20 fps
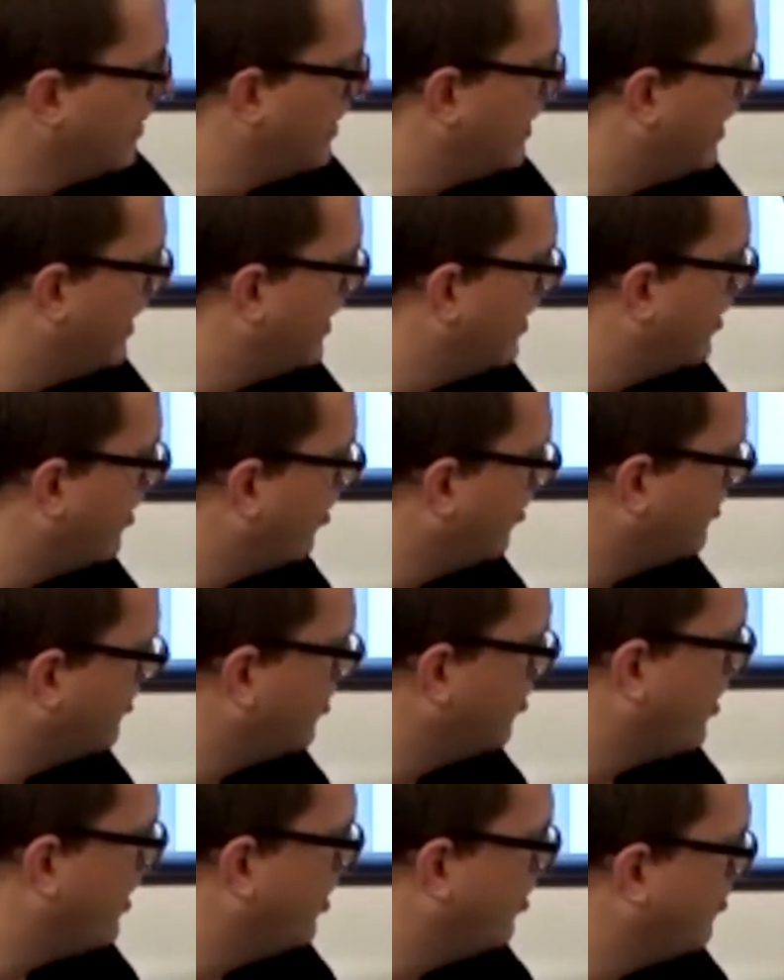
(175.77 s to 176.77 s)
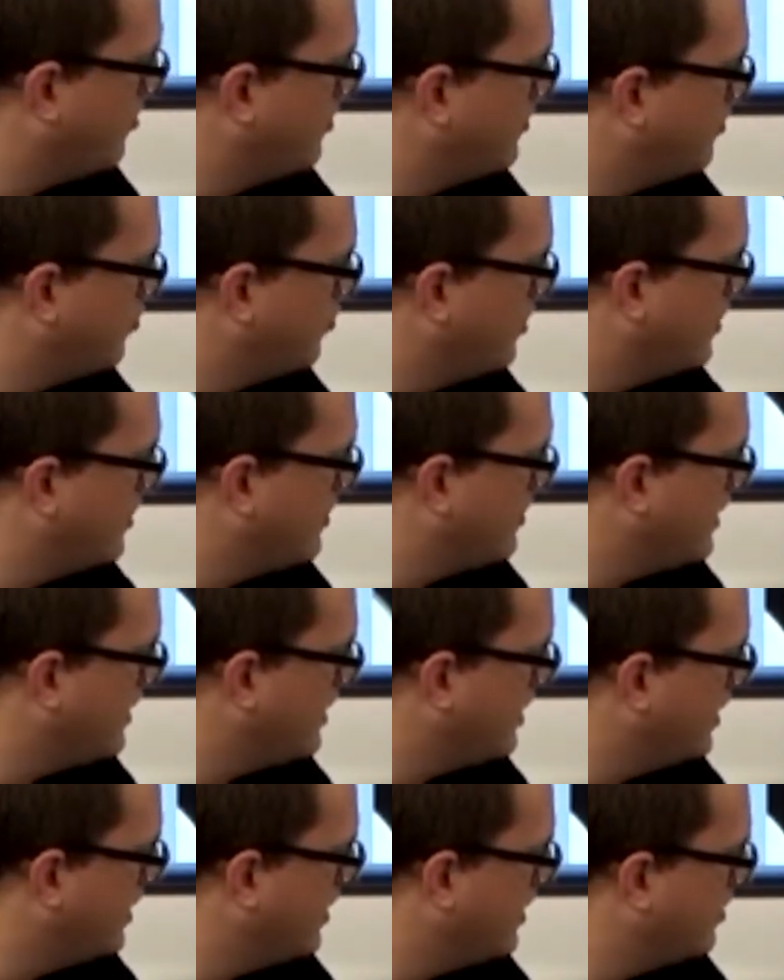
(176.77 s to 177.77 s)
and it also helps with
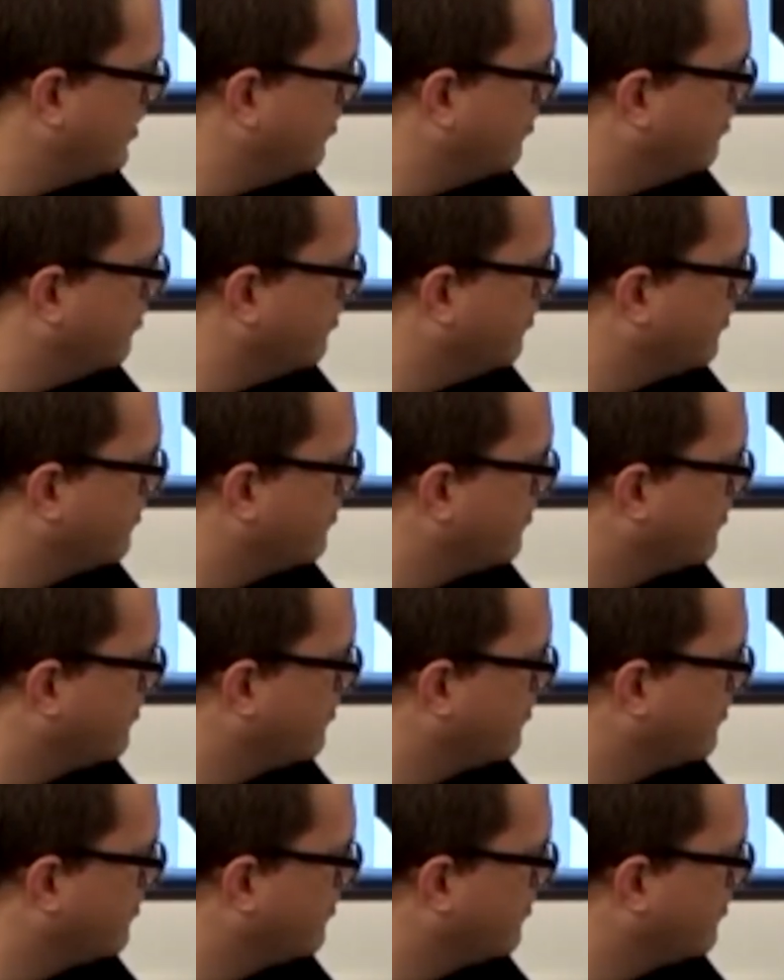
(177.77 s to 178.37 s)
the